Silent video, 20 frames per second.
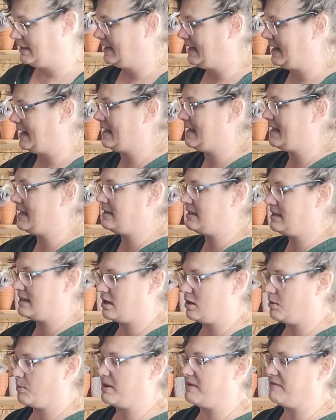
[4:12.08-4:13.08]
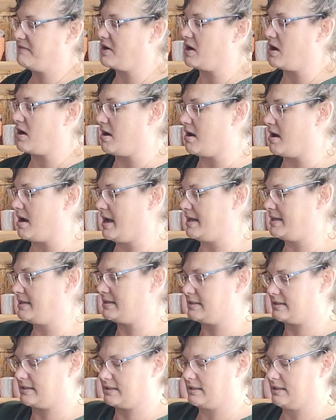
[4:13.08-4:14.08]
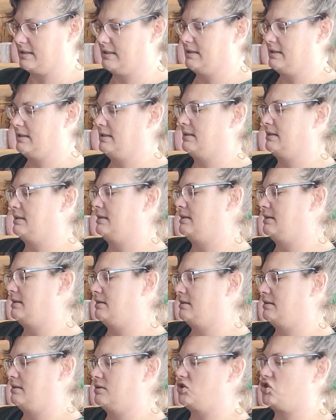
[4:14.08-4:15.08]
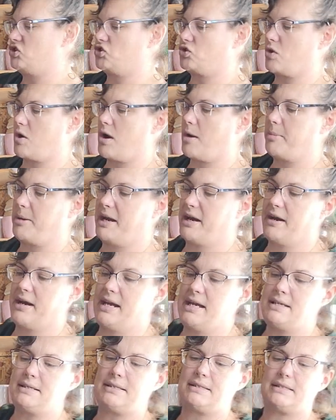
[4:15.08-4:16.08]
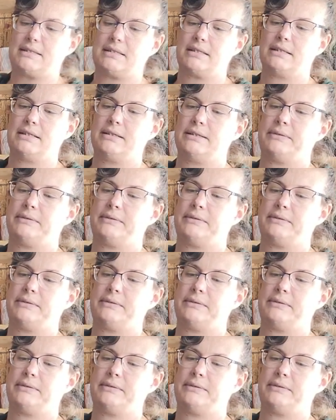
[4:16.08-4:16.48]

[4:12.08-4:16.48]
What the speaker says: And in here we've got strawberries.